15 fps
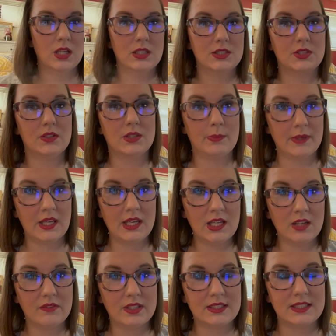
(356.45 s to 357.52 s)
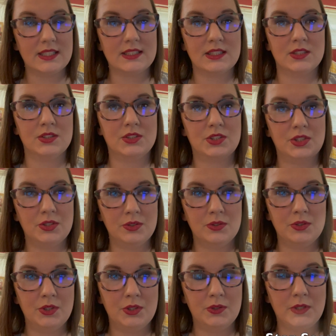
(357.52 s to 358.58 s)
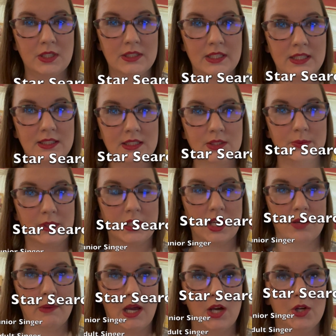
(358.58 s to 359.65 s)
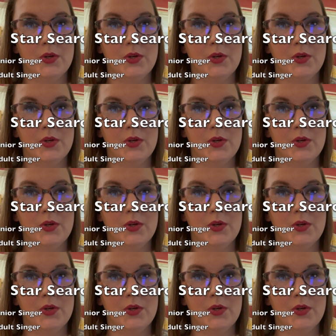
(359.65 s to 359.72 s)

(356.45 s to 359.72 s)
So at the beginning of the season, two new contestants would come out.